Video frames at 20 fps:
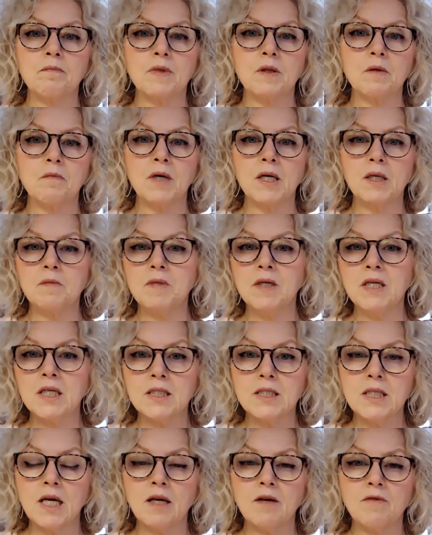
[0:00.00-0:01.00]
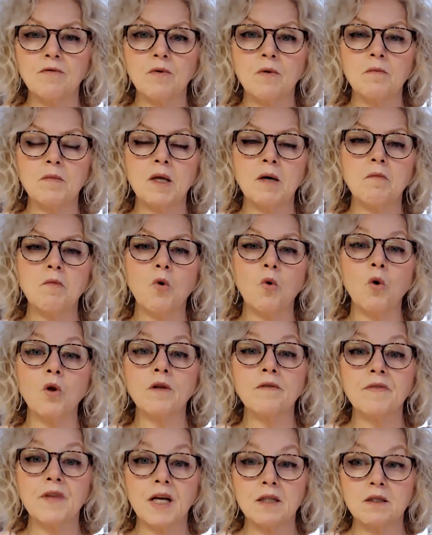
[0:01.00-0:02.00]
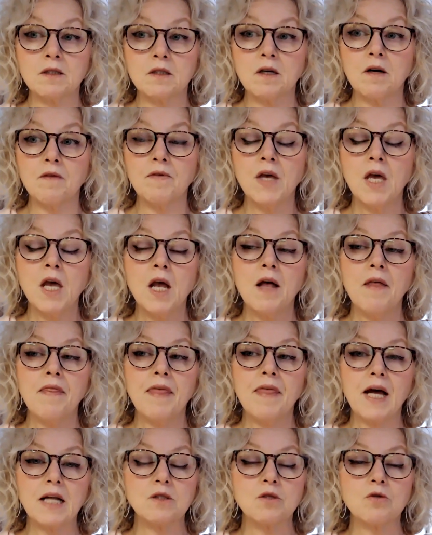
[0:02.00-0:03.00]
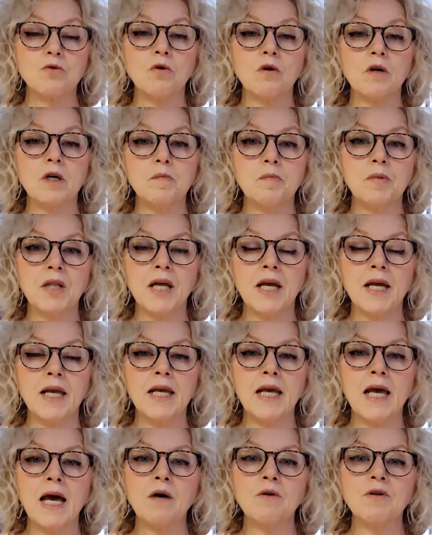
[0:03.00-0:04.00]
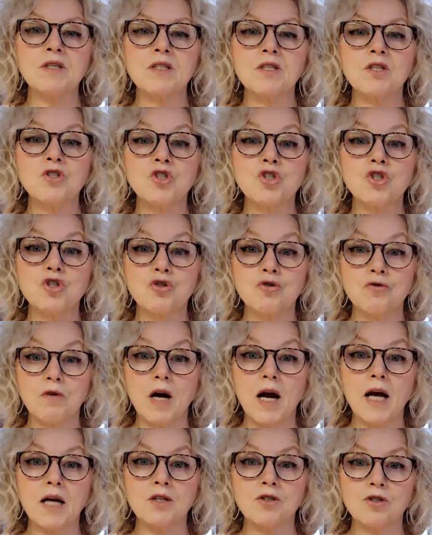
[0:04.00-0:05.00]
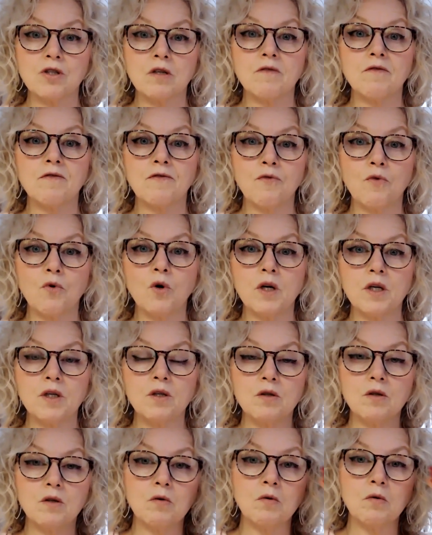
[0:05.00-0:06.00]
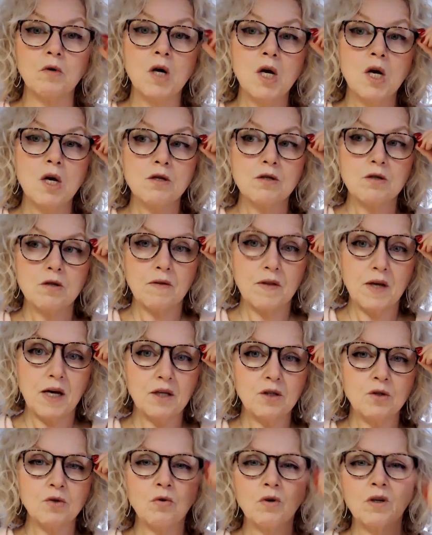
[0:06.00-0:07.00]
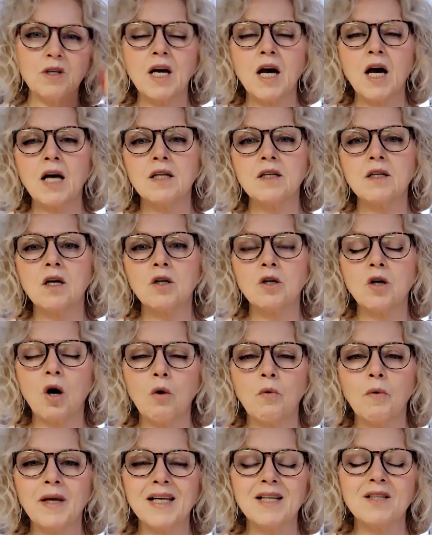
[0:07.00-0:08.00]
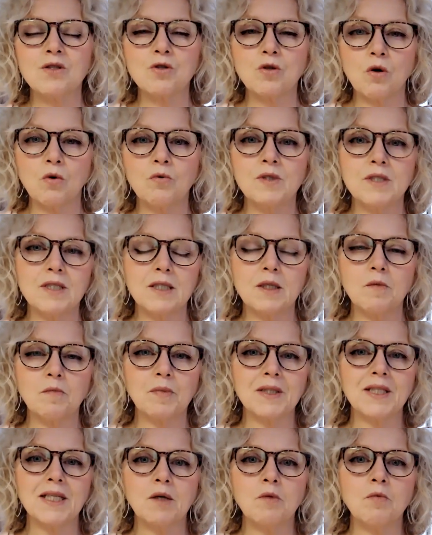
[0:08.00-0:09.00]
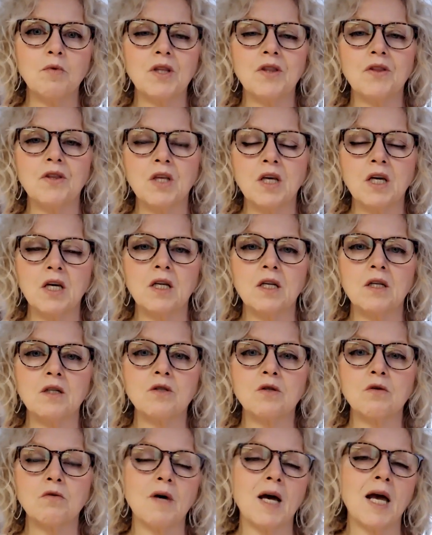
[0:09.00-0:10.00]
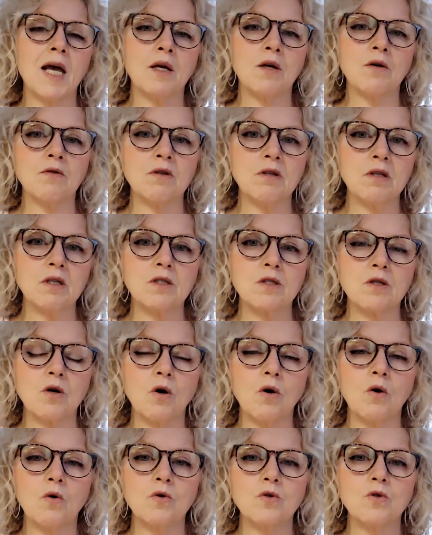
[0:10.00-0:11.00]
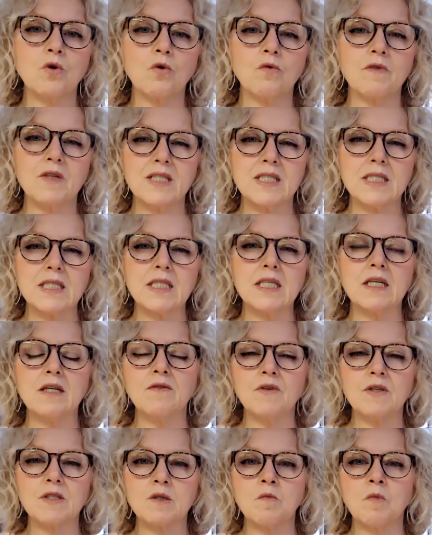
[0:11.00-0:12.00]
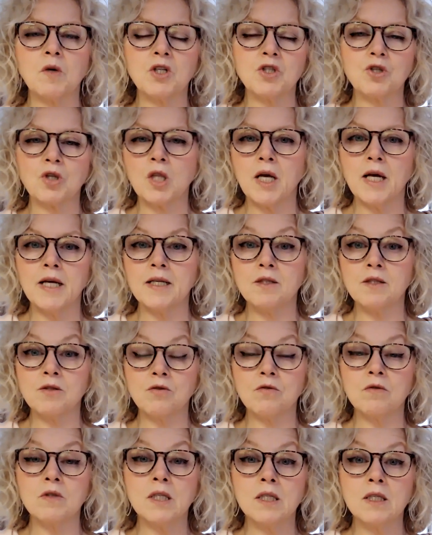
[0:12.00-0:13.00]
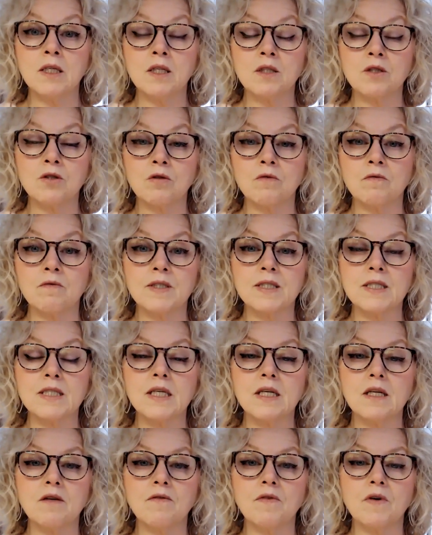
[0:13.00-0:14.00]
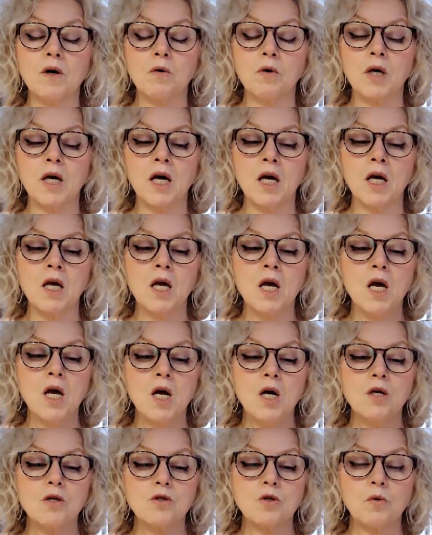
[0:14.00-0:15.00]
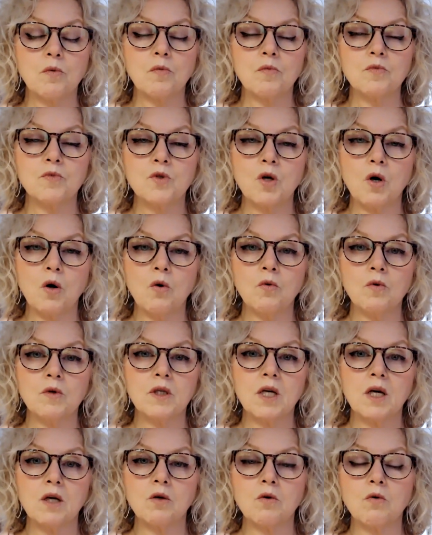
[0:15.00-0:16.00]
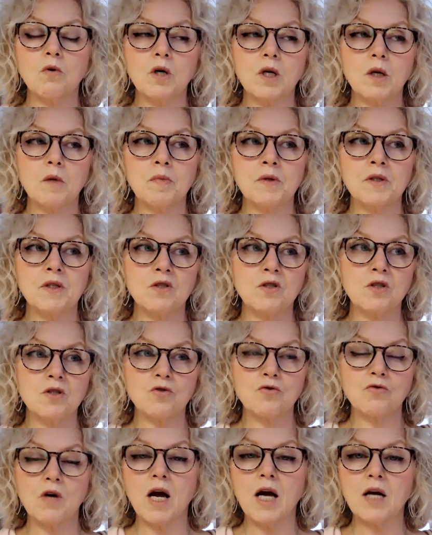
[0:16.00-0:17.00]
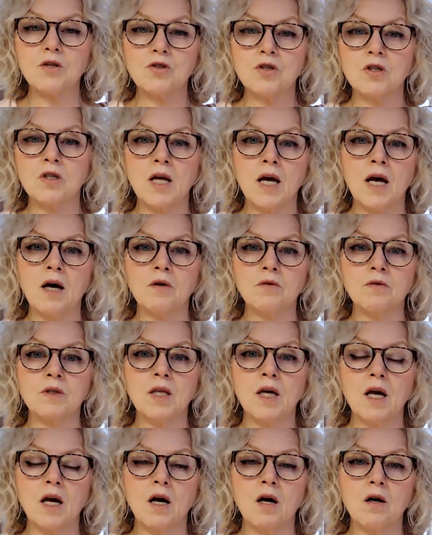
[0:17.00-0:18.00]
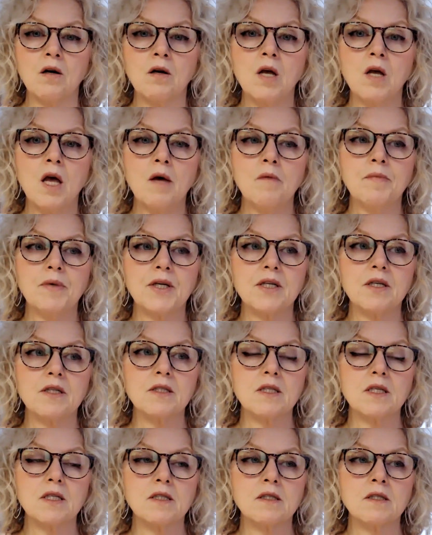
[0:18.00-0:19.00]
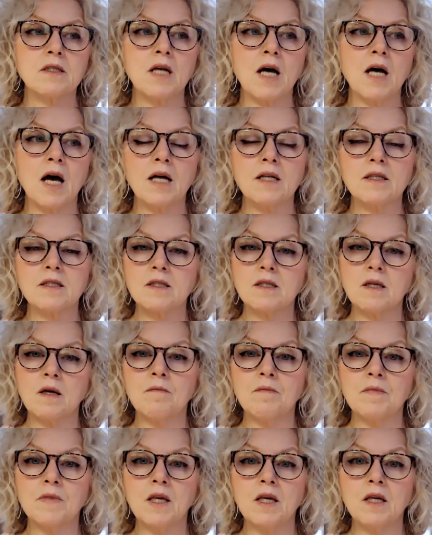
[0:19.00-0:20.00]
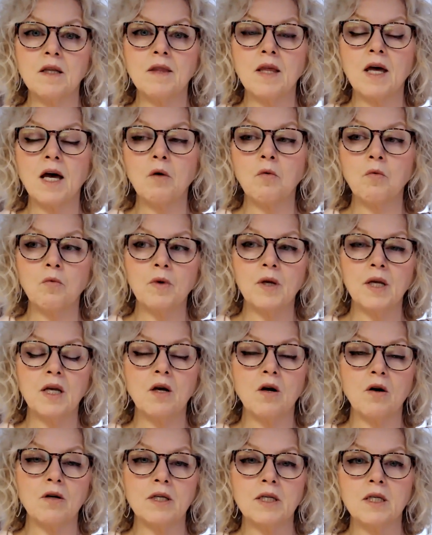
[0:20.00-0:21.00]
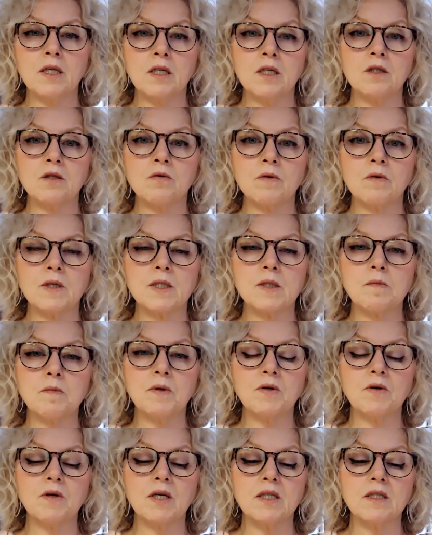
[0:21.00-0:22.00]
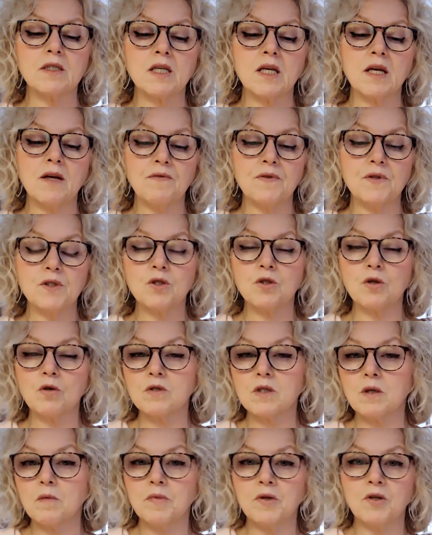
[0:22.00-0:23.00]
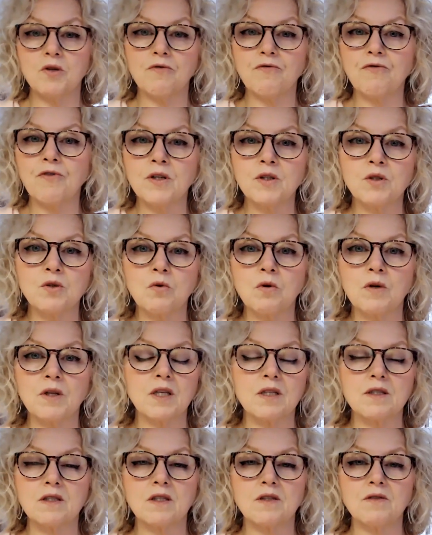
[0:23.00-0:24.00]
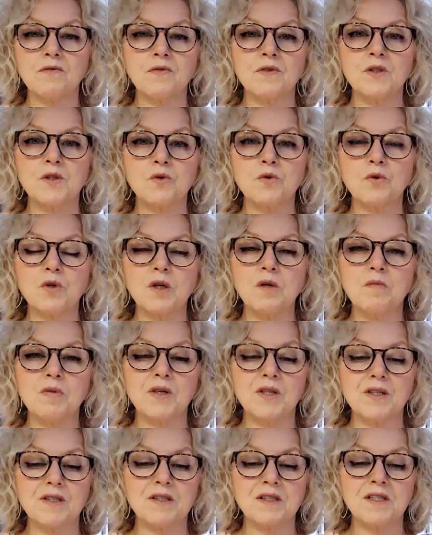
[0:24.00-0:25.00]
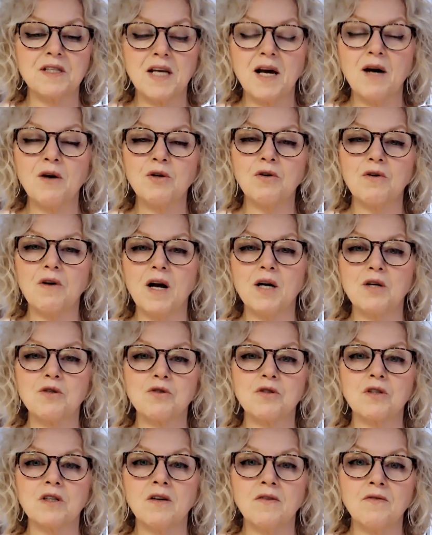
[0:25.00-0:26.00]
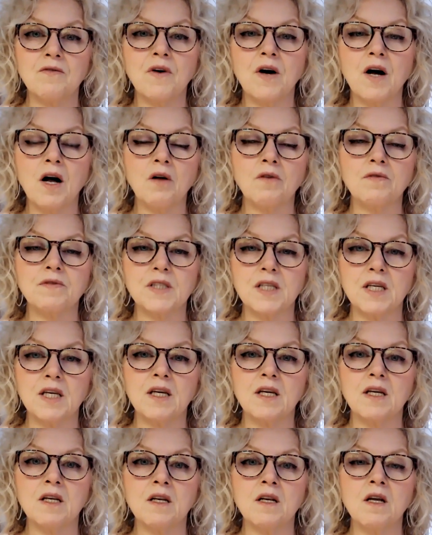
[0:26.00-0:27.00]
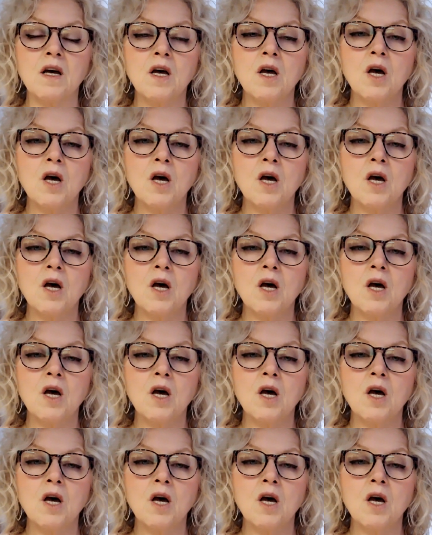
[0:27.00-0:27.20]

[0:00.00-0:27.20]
money being taken from them, all of that stuff. That story playing out is a distraction for you, so that you're not going so deeply within to anchor these codes or receive as much light as you're needing to receive. Okay. So don't get caught up in the distraction out there, because it's not something that we are needing to experience. If it shows up at your front door, that's a different story, because now you're actually involved in